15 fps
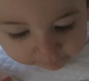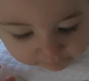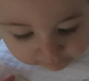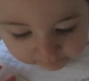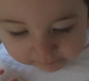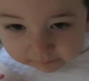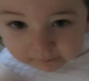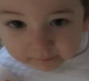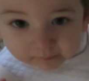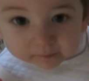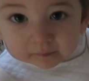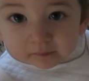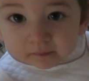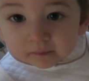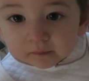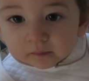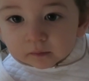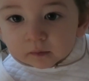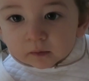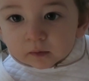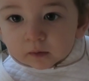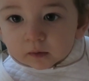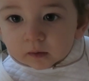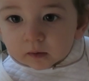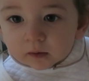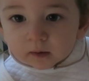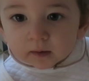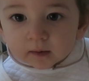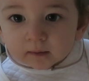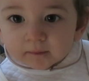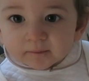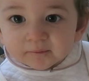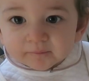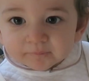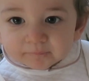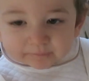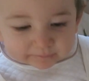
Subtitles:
Should we want a little bit of. Oh, I mean, it's terrible, isn't it?